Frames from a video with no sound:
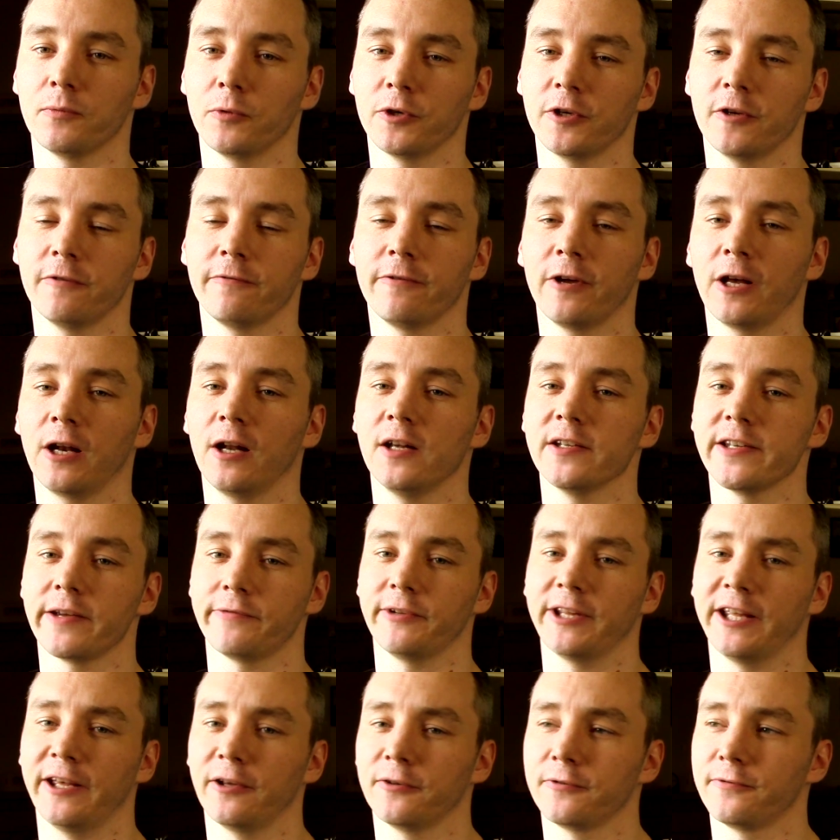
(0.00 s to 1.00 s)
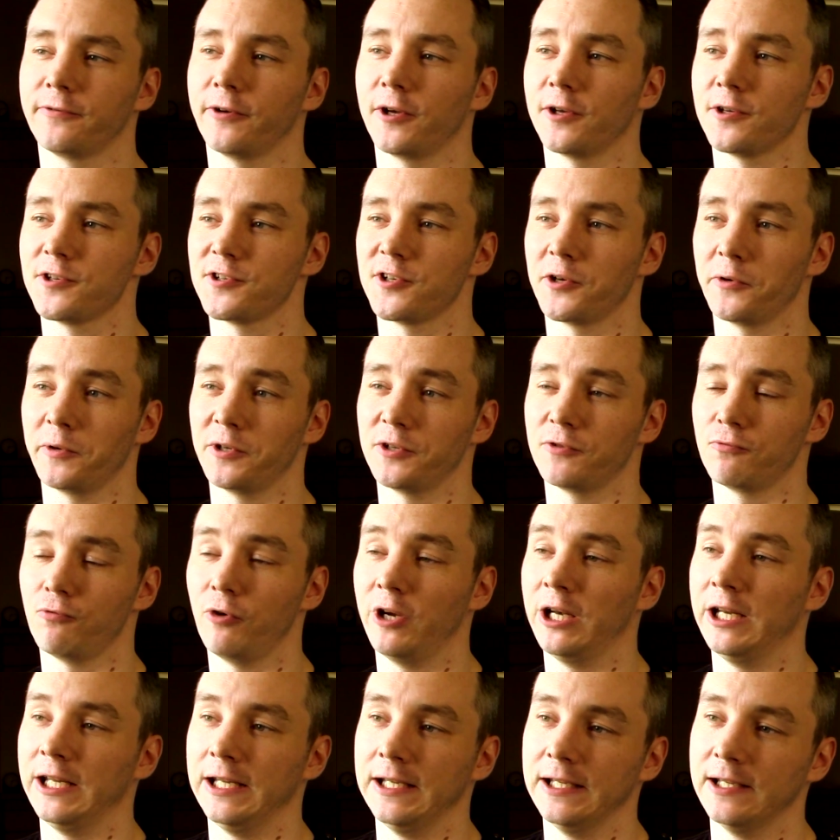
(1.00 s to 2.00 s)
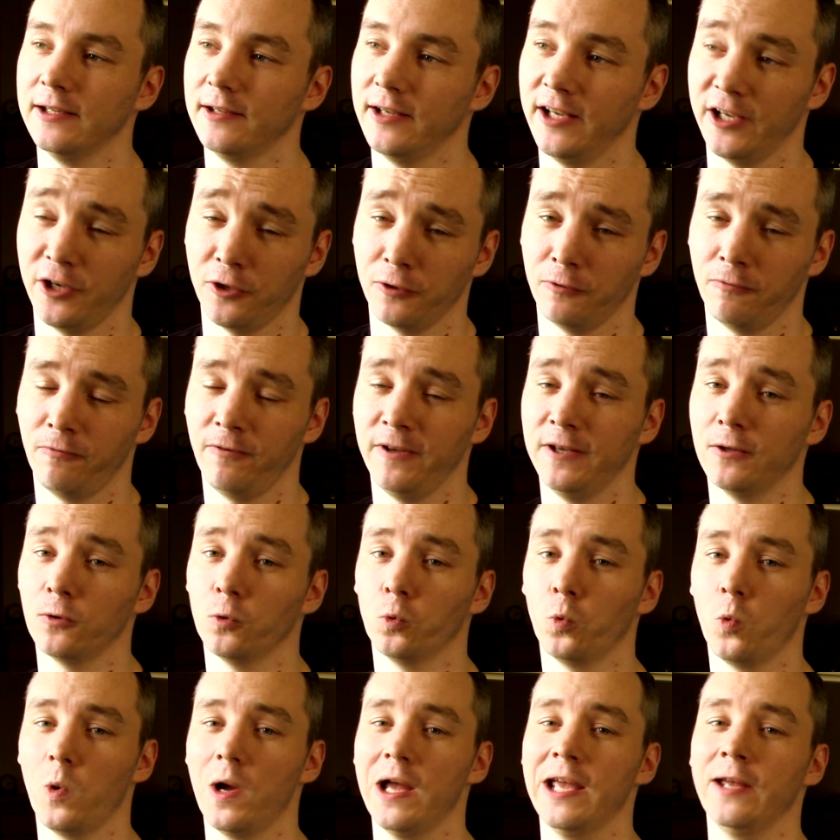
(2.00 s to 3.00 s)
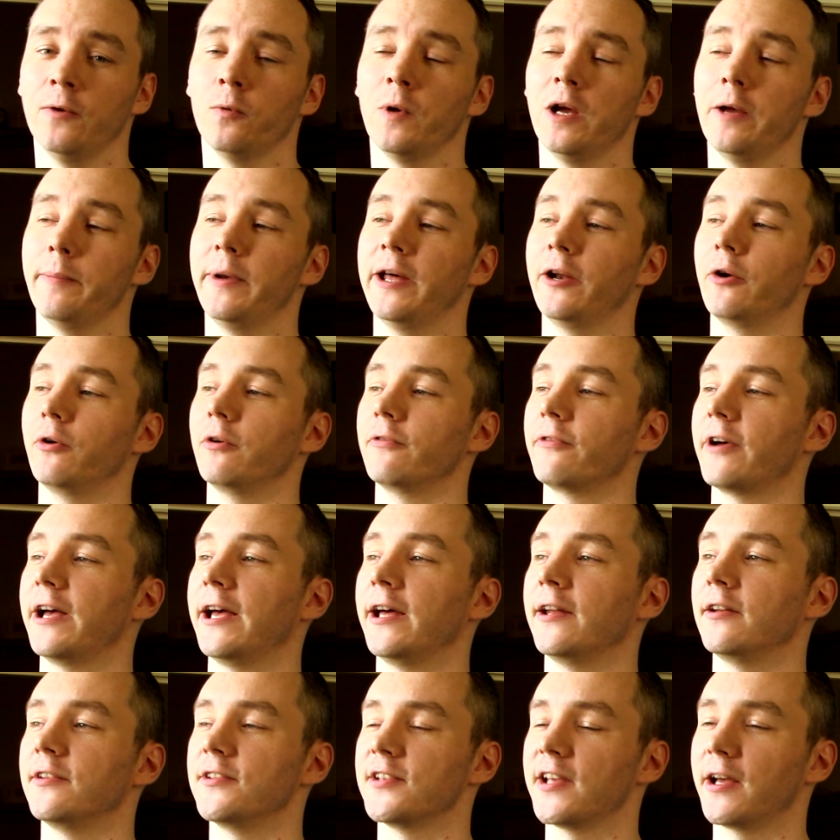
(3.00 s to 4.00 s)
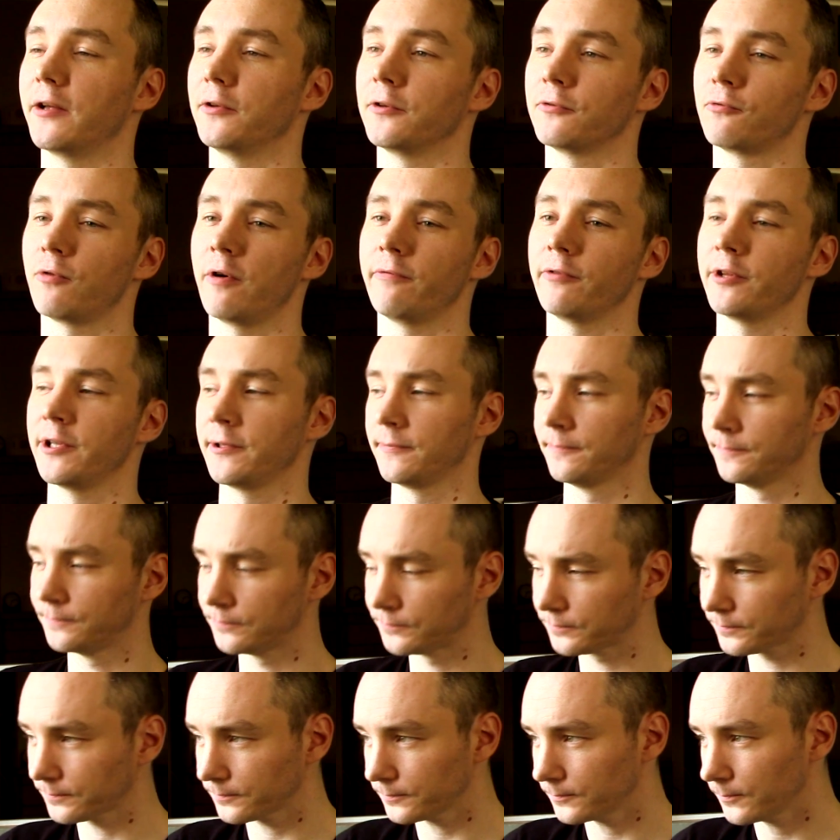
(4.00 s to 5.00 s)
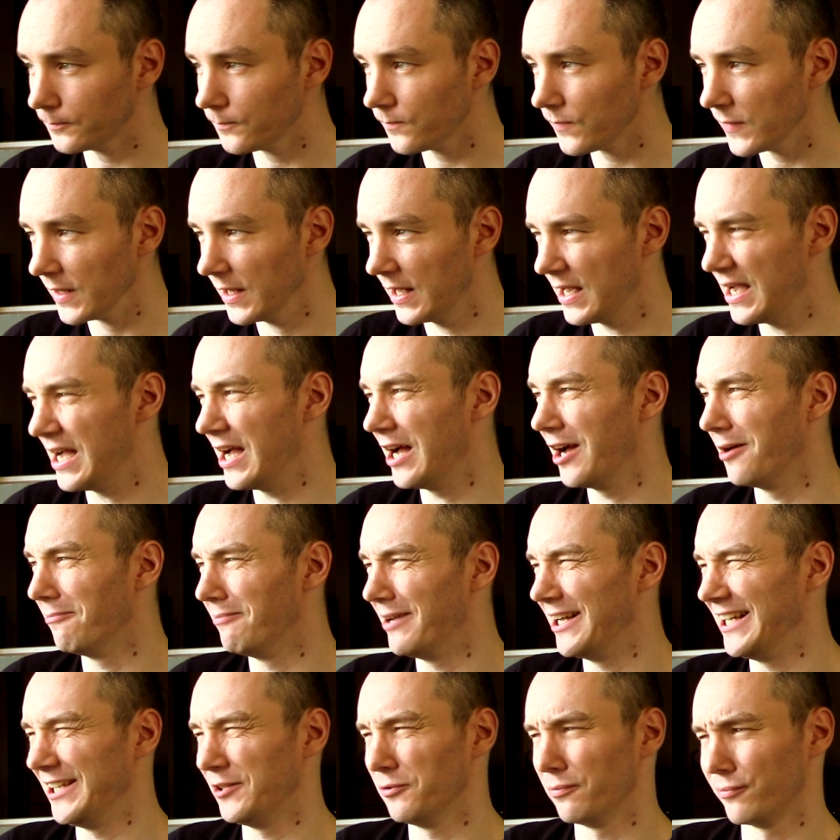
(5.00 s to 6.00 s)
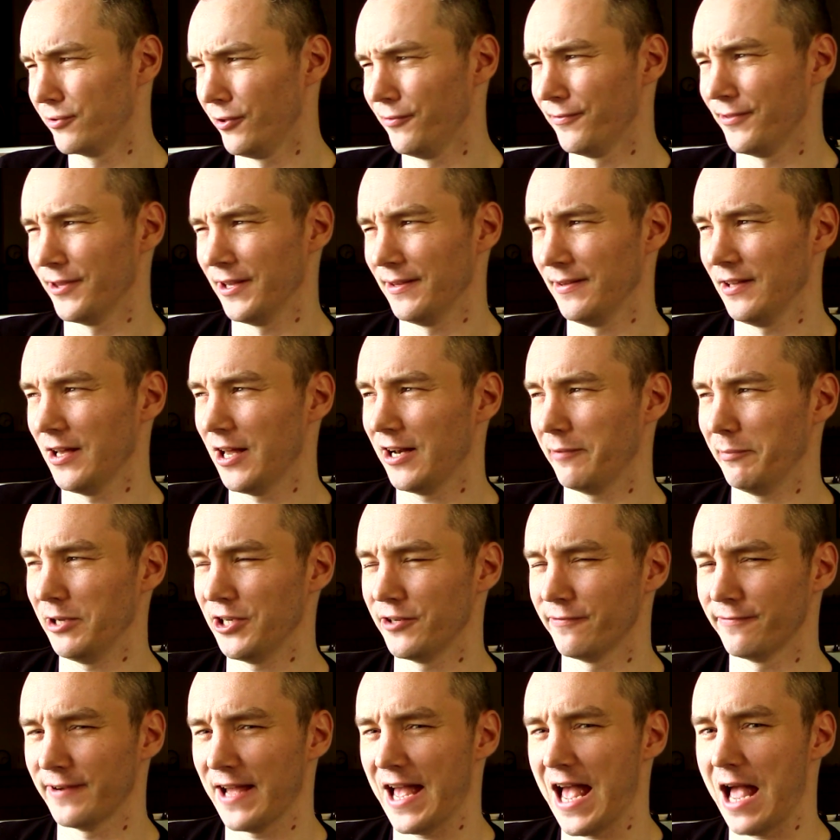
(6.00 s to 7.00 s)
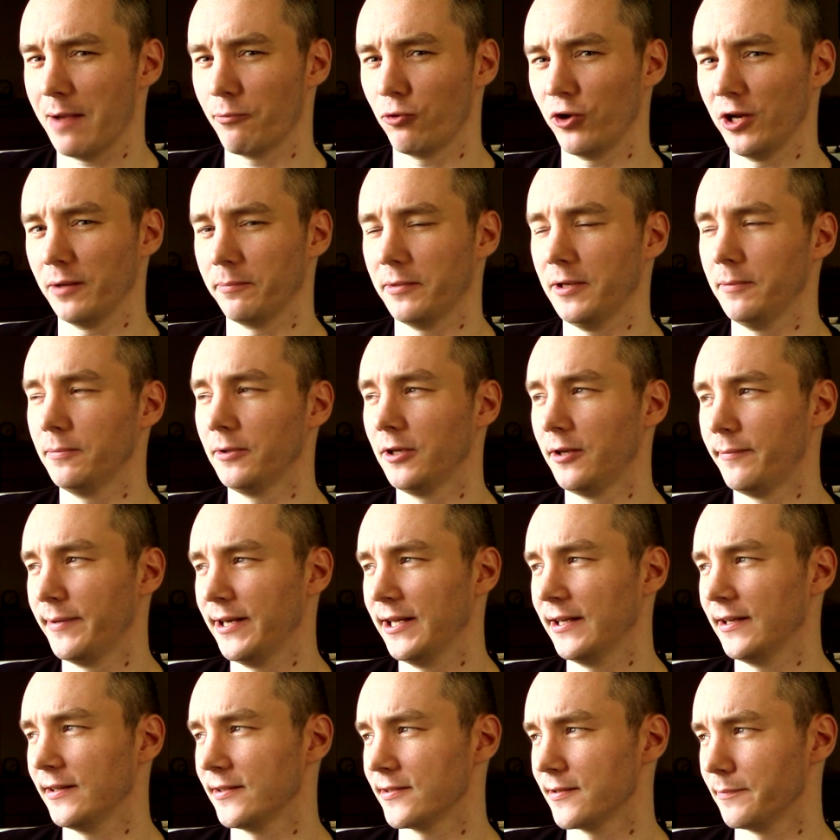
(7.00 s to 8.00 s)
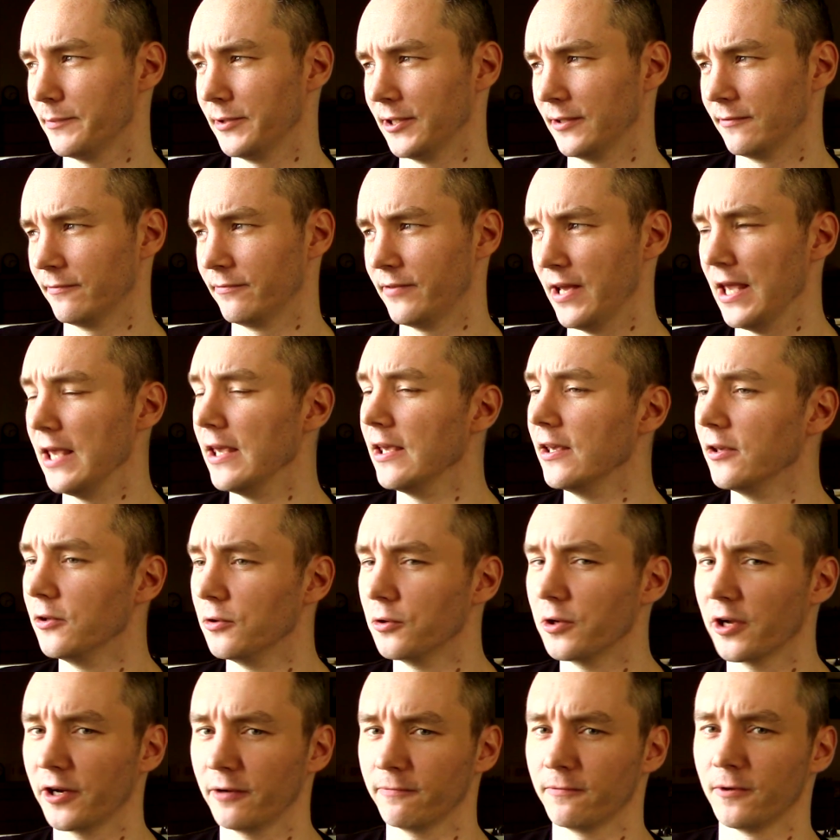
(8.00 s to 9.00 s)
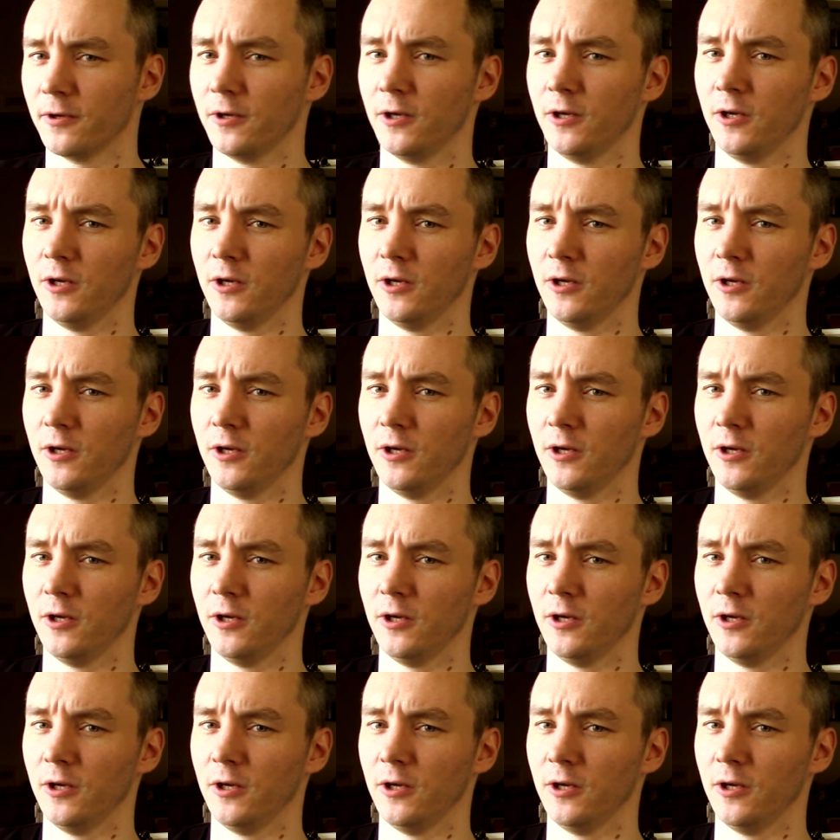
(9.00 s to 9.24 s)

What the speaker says: and wanted to finalise everything else first, so it could feel way, way better if I had sounds for everything. I need to improve the animation for hammering people a bit. It's a bit vague. You kind of,